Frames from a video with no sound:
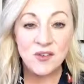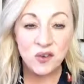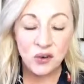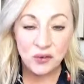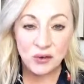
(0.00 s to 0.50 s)

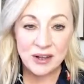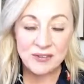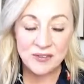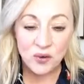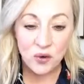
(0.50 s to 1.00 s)
Enjoy the
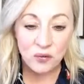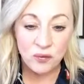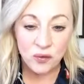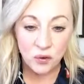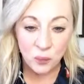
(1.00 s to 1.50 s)
rest of
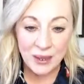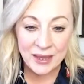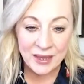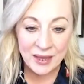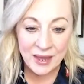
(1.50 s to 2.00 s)
your
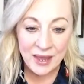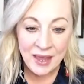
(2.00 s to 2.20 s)
week.